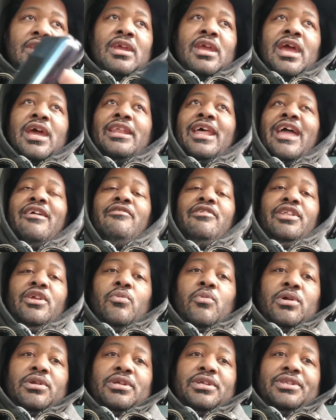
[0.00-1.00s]
and I really
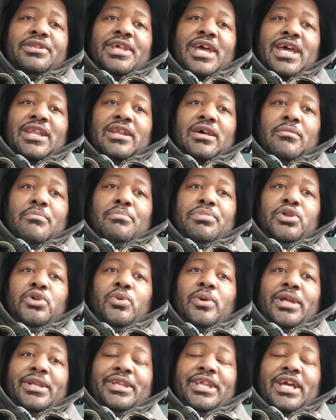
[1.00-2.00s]
wanted that of blue
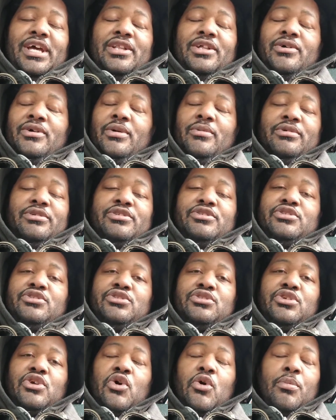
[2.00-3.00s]
and yellow. It was
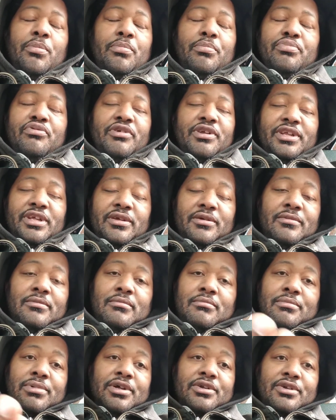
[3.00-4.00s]
so pretty.
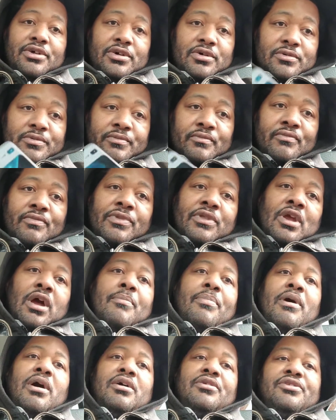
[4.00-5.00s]
But no,
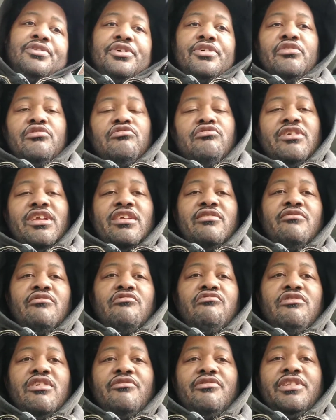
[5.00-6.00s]
upon the
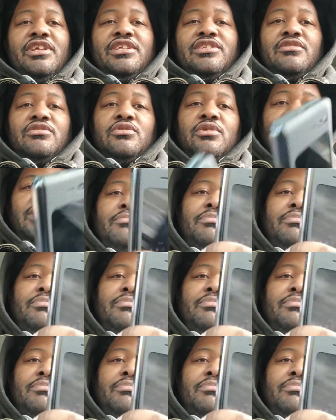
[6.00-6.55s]
re-release, there's only